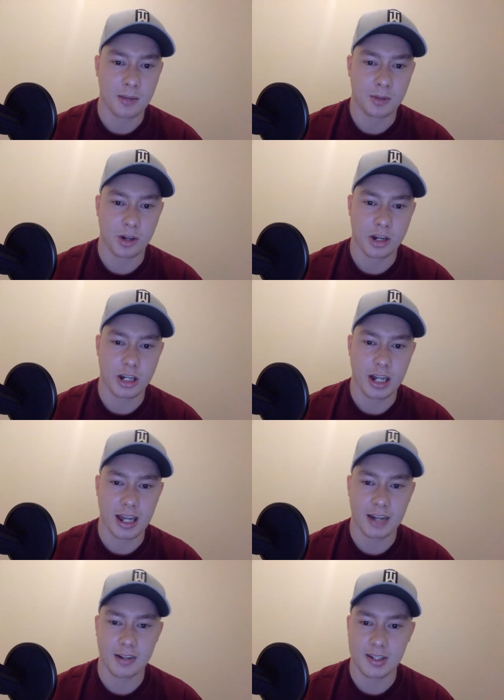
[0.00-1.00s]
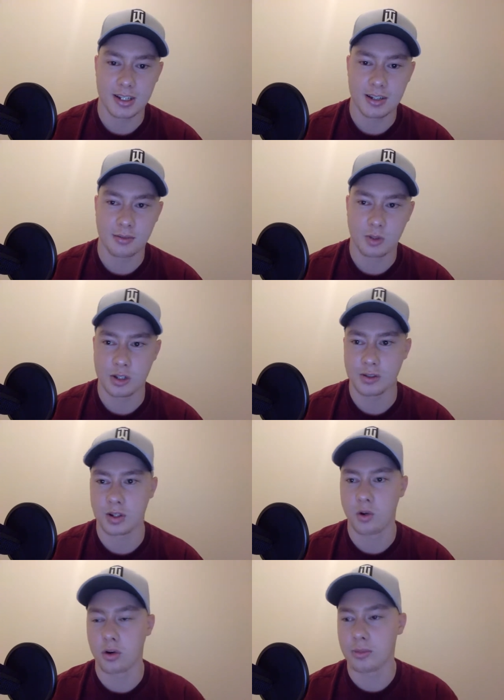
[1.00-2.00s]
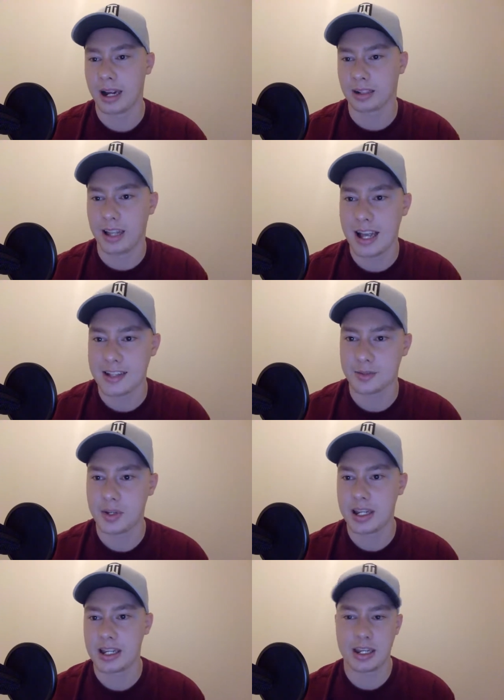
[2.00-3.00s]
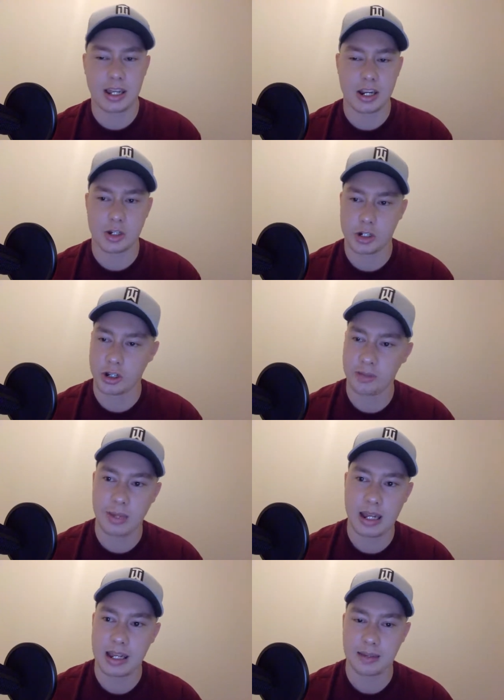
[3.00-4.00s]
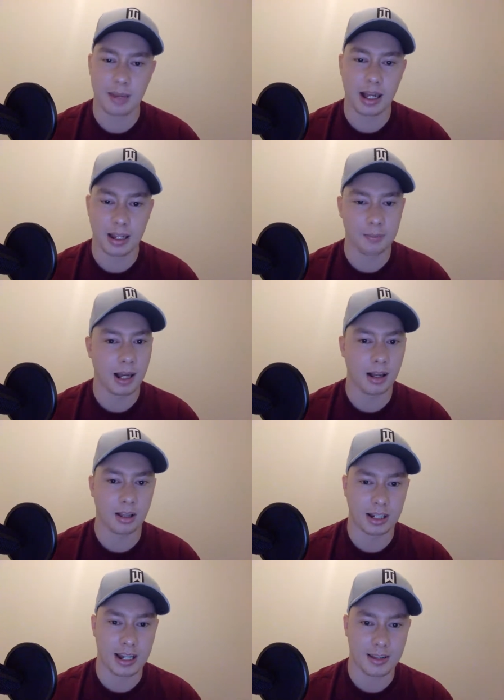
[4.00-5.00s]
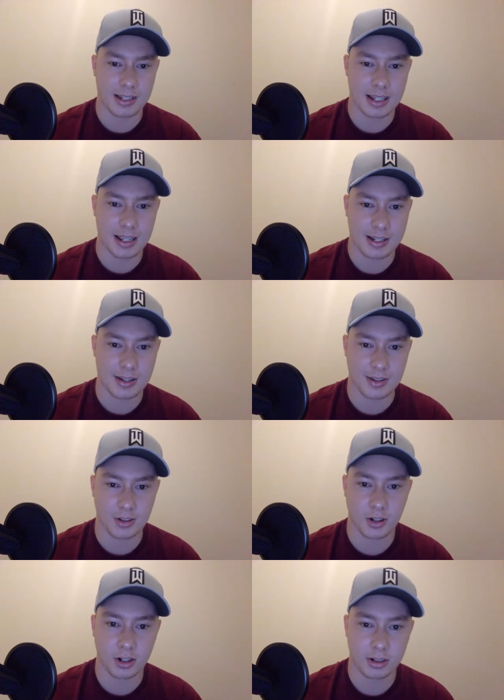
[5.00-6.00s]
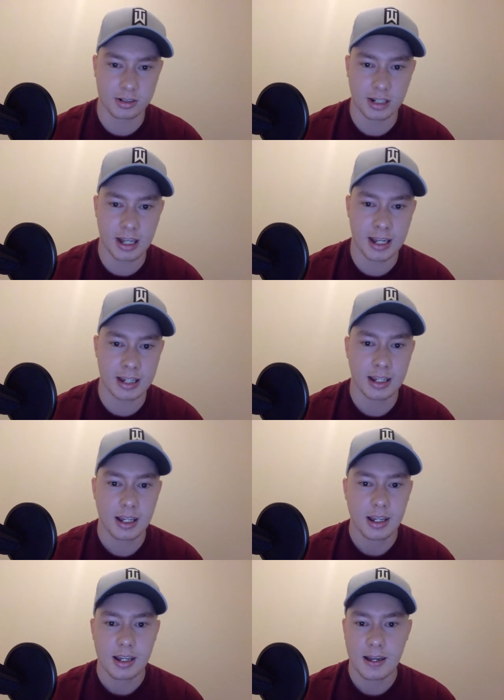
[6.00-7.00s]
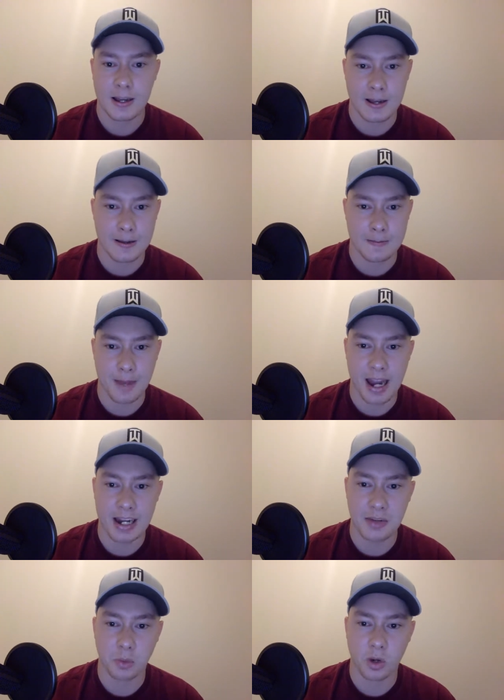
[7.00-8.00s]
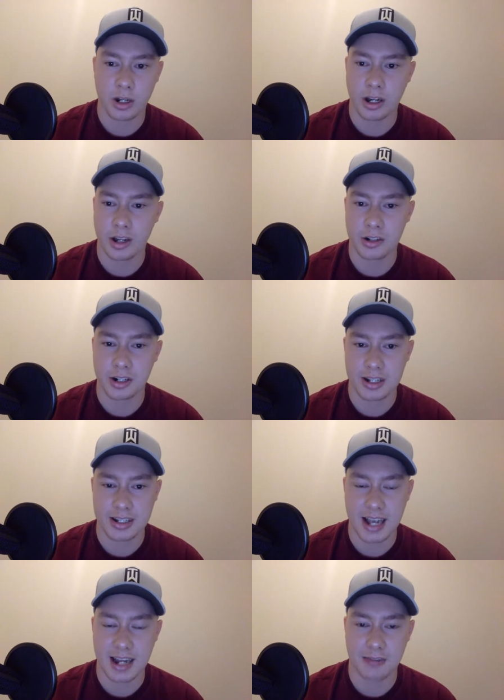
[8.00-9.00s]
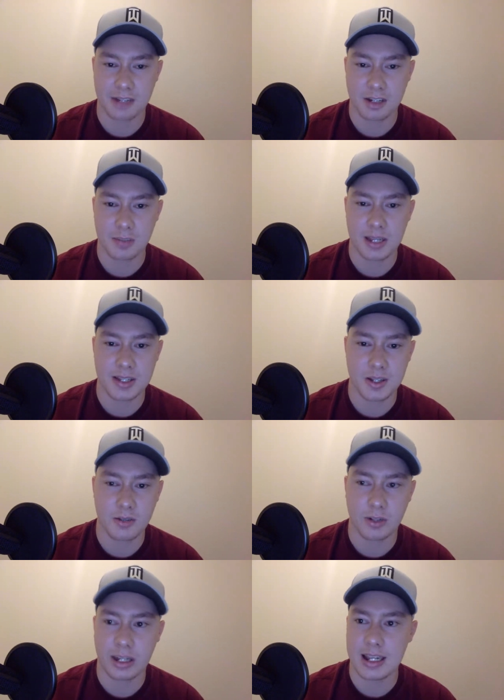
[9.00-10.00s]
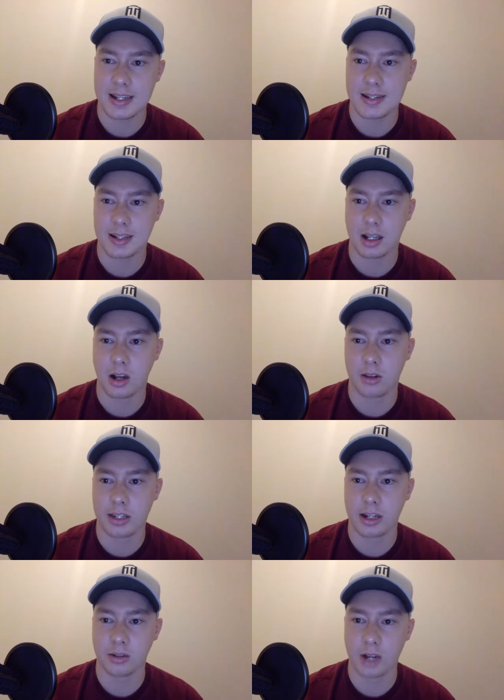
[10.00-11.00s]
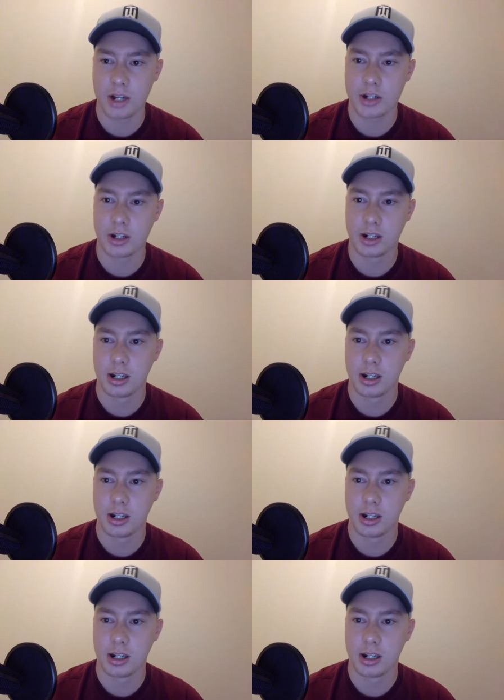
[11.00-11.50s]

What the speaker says: Christian Anderson was the quarterback last week. He should be, by all accounts, he is the starter today. 8,100 is kind of expensive when he's only a rusher.